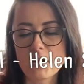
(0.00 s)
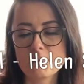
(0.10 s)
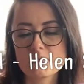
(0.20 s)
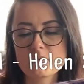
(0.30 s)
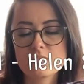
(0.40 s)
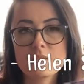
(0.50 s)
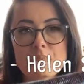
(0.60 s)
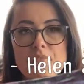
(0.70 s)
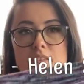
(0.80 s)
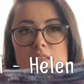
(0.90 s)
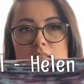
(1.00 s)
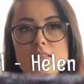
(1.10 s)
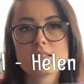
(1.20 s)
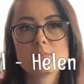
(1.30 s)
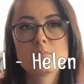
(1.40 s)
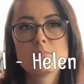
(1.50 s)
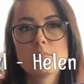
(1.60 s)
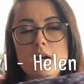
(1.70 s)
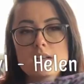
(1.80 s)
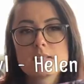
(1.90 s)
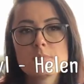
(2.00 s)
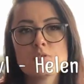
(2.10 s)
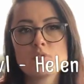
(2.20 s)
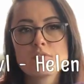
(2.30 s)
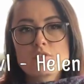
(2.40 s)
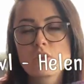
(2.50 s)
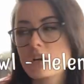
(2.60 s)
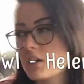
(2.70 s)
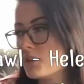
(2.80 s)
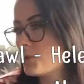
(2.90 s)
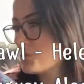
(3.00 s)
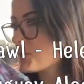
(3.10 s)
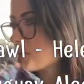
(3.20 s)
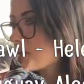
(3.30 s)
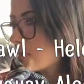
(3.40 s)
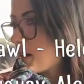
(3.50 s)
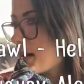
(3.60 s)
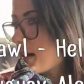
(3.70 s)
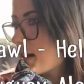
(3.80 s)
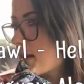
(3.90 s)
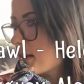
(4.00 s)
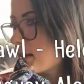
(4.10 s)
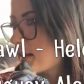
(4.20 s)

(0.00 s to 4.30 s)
So yeah, spindrift shawl, which was by